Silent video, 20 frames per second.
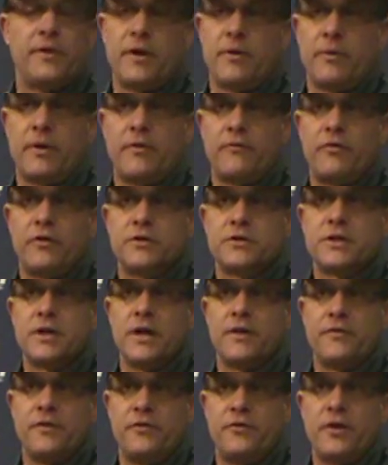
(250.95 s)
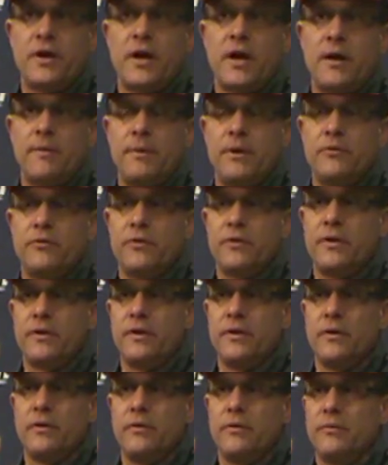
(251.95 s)
Now, when I first got the job, it
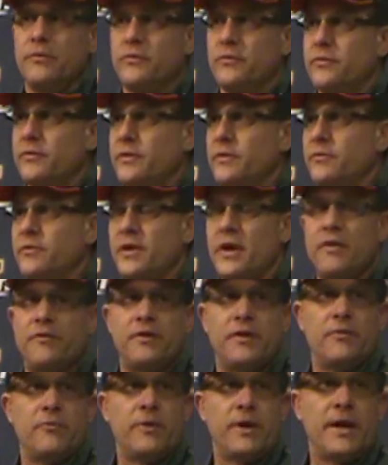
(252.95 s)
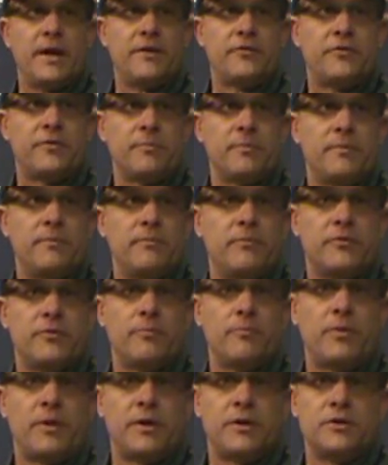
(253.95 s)
was evident we had
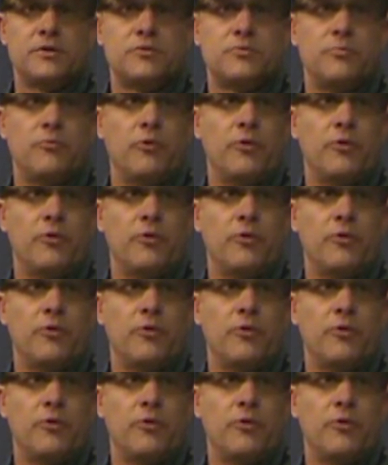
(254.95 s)
some players